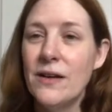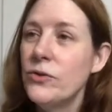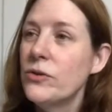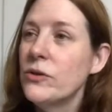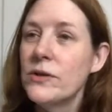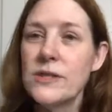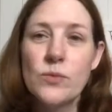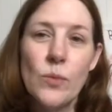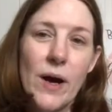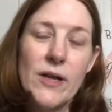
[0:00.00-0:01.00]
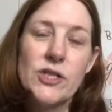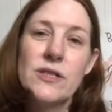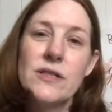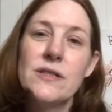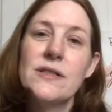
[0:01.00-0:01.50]
you can look at
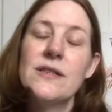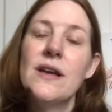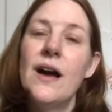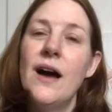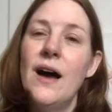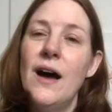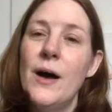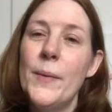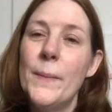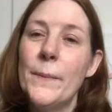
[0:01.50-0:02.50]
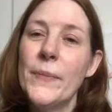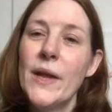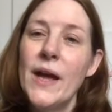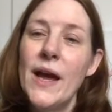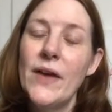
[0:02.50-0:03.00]
swatches.
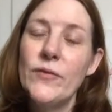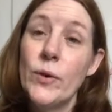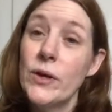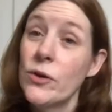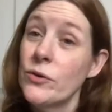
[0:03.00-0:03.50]
If you want to go